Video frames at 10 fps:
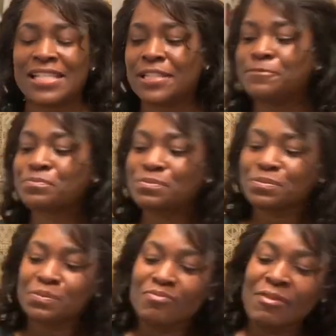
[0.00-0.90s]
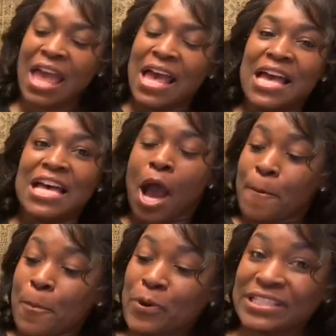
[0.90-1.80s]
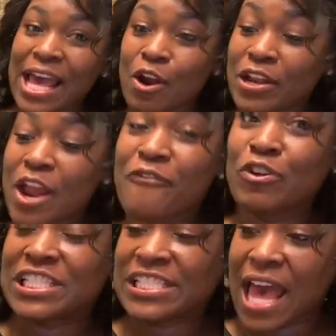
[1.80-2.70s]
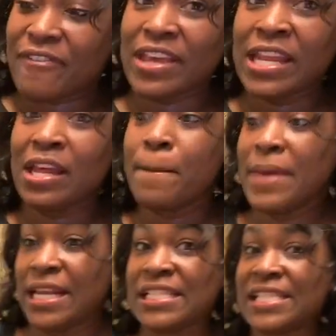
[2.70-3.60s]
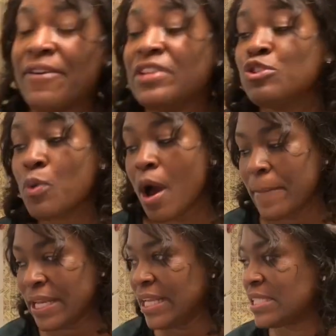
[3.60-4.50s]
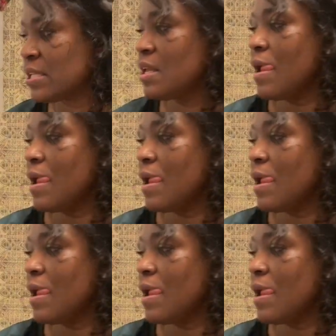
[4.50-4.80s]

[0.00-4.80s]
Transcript: I guess so. That's an awful I'm gonna put bit. that on there for seven minutes, seven to twelve minutes.